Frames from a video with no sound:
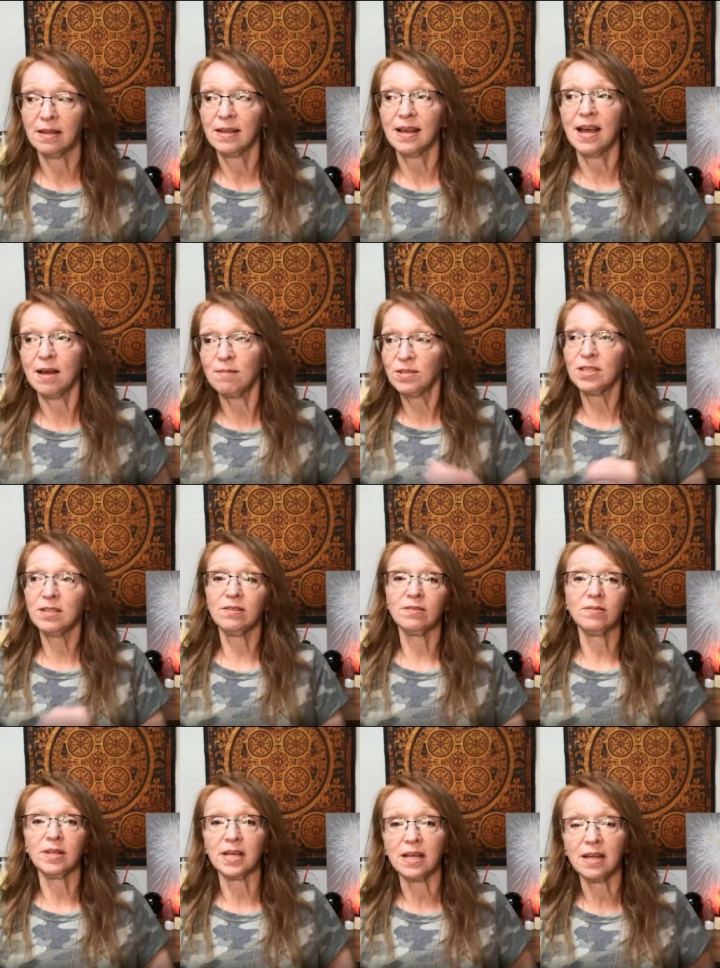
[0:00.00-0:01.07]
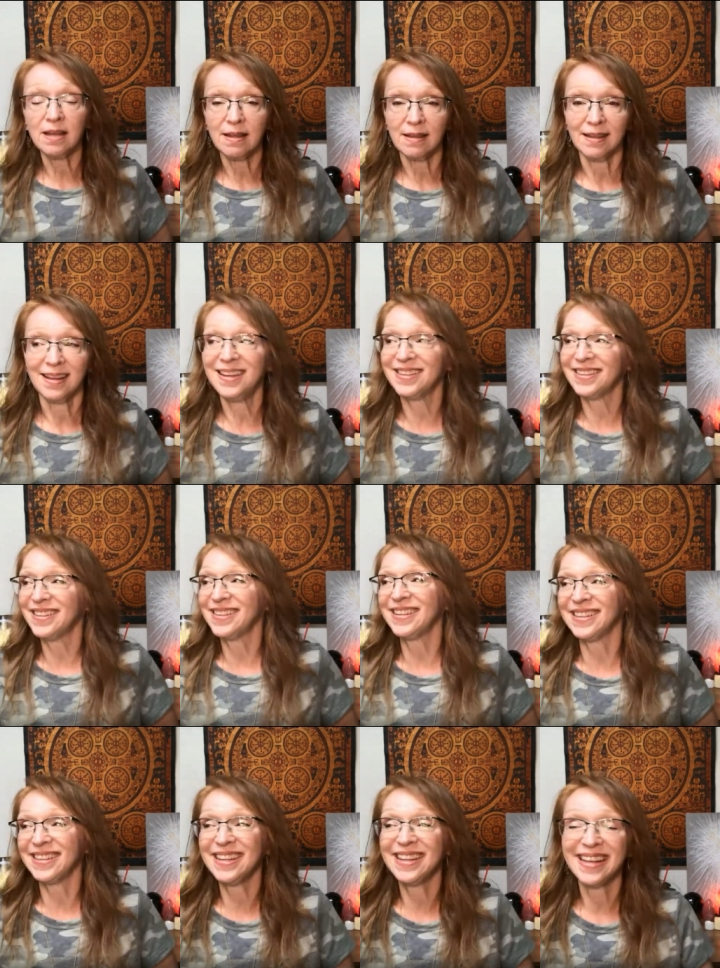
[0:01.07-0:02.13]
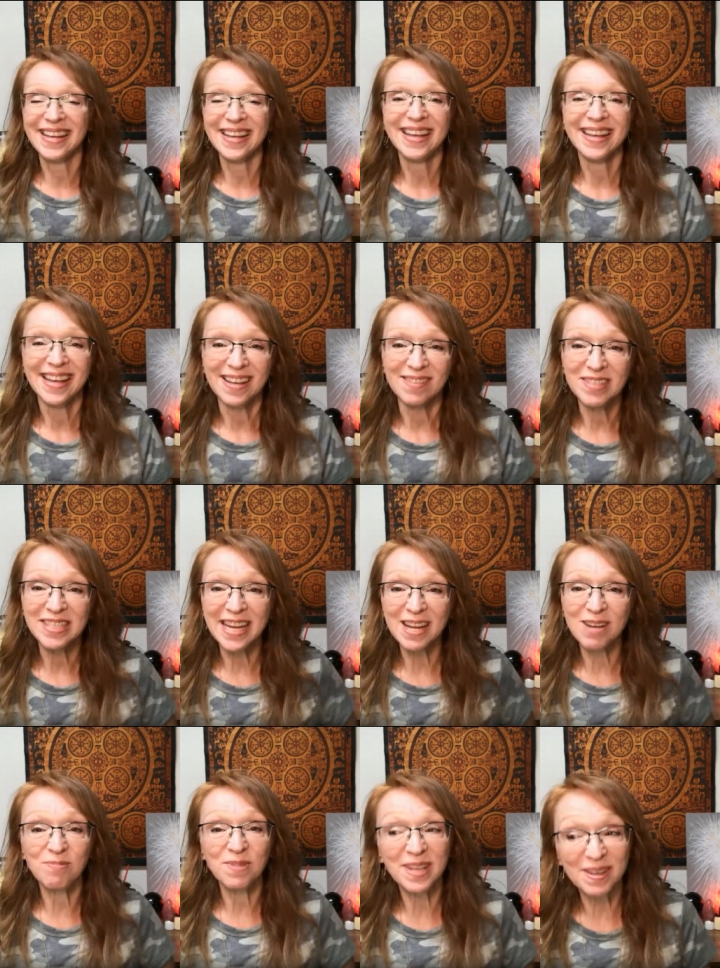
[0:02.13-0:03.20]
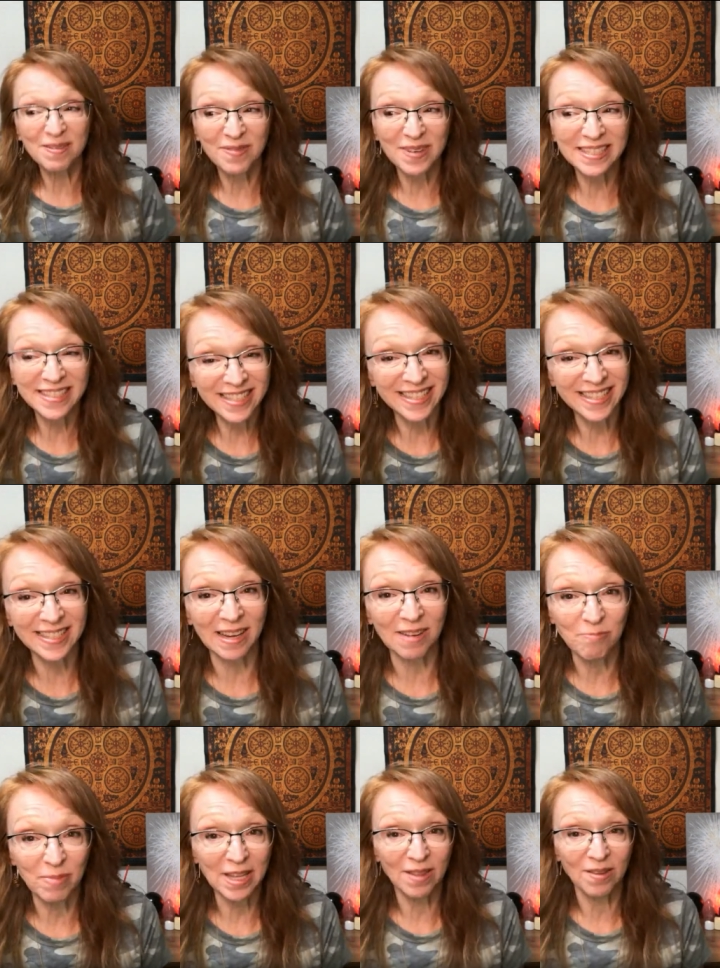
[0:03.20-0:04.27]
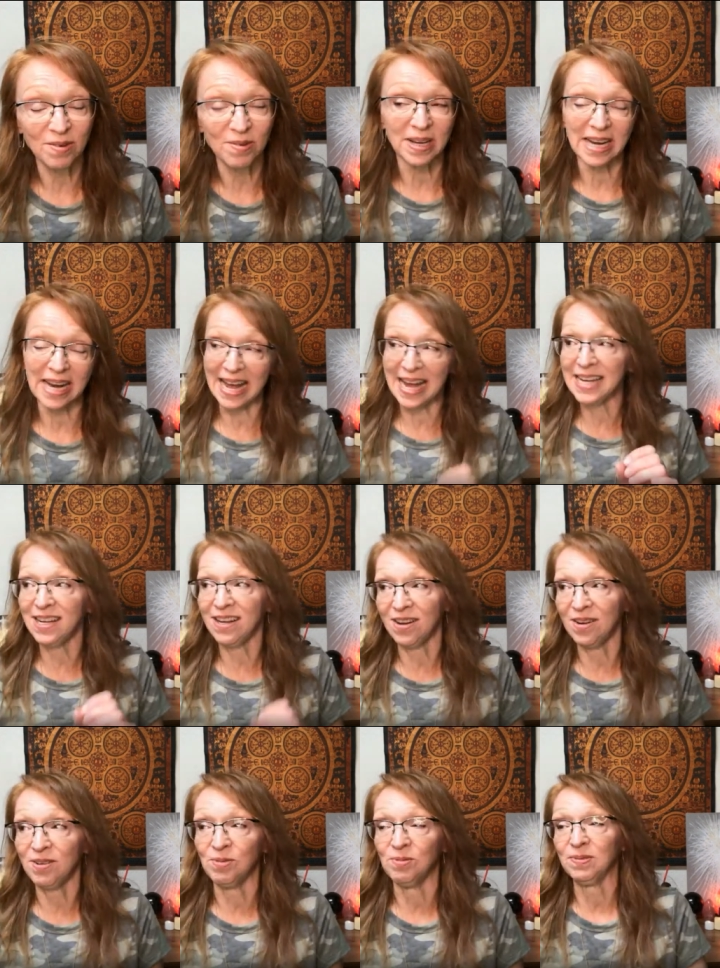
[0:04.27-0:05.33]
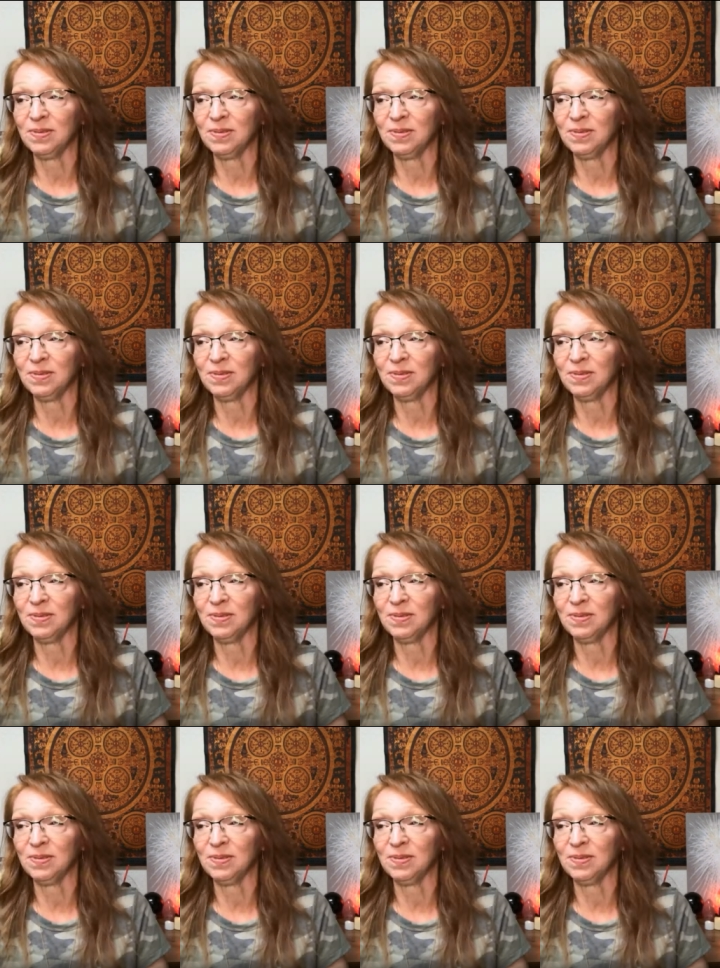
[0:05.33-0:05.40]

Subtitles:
Absolutely. I'm saying it with conviction because I've been through it. I know.